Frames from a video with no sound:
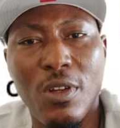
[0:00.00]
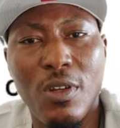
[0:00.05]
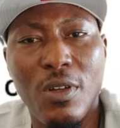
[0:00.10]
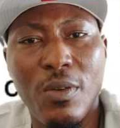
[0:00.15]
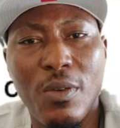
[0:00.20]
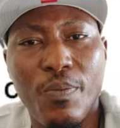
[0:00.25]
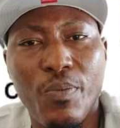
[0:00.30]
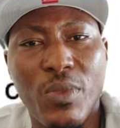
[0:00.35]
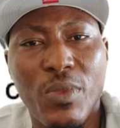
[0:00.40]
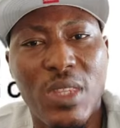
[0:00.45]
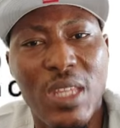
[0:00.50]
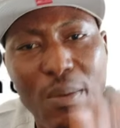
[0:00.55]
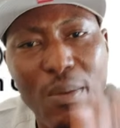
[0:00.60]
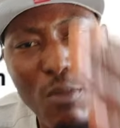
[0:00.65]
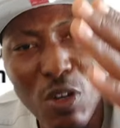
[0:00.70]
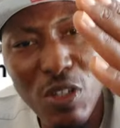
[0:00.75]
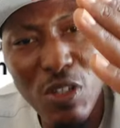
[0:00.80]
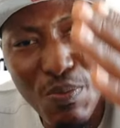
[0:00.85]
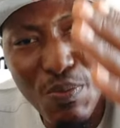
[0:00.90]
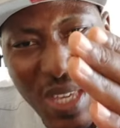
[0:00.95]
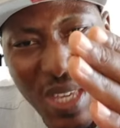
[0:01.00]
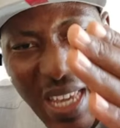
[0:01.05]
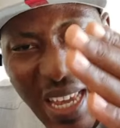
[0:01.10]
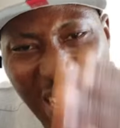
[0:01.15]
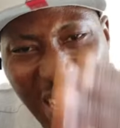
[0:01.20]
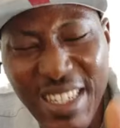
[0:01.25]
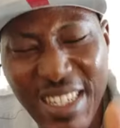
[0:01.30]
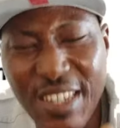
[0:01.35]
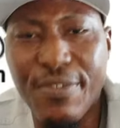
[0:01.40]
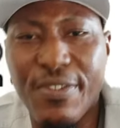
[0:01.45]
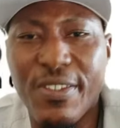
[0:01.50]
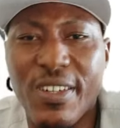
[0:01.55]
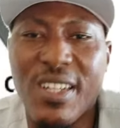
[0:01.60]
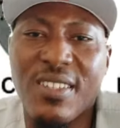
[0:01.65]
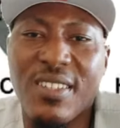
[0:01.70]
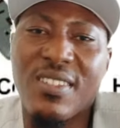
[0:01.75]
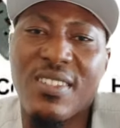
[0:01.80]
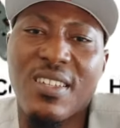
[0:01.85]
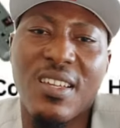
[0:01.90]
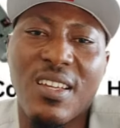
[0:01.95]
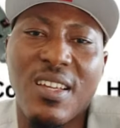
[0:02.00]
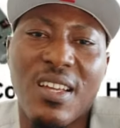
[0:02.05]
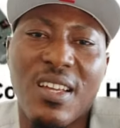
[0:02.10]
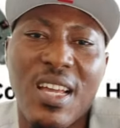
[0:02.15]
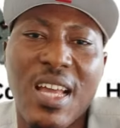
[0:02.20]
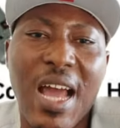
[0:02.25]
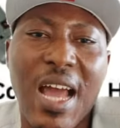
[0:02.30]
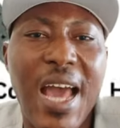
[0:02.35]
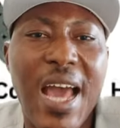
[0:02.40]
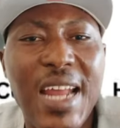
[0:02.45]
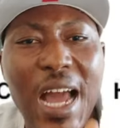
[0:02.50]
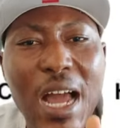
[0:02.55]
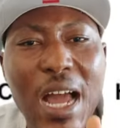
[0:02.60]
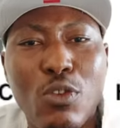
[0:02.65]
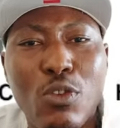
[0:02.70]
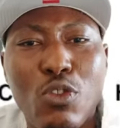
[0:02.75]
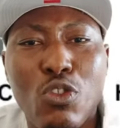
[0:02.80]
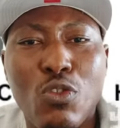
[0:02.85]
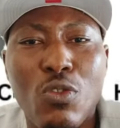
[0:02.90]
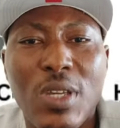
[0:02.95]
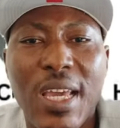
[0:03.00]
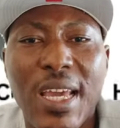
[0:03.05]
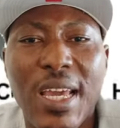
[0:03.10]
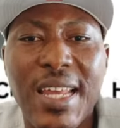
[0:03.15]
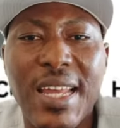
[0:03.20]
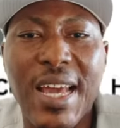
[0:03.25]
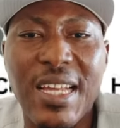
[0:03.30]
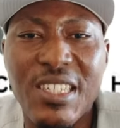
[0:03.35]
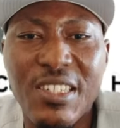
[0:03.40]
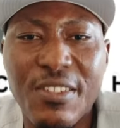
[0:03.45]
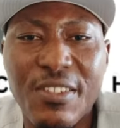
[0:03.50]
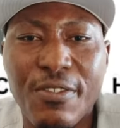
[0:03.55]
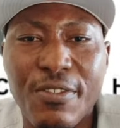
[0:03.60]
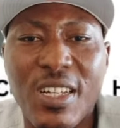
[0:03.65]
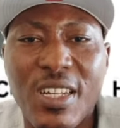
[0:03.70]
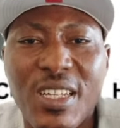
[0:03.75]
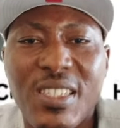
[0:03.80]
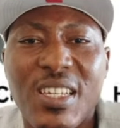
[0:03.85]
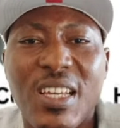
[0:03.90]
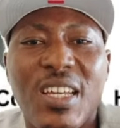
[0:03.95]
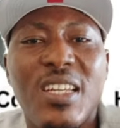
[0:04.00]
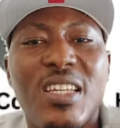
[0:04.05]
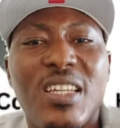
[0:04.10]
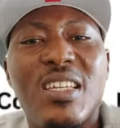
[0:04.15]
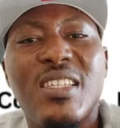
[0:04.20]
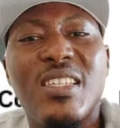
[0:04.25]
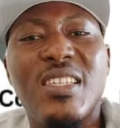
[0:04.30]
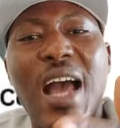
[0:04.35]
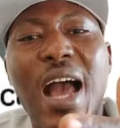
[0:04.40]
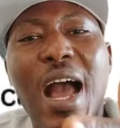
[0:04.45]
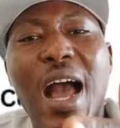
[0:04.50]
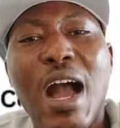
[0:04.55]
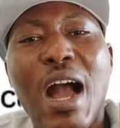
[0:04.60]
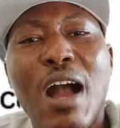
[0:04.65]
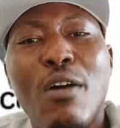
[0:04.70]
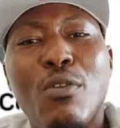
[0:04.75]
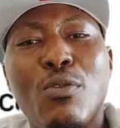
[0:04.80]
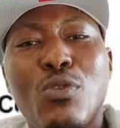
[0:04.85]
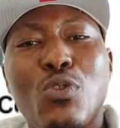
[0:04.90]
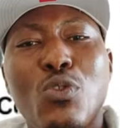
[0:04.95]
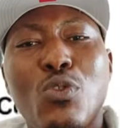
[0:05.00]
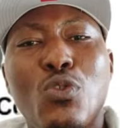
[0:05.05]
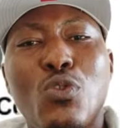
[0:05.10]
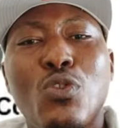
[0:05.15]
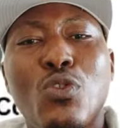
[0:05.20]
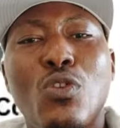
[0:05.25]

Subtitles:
there must be a difference. And how do you get that difference is how you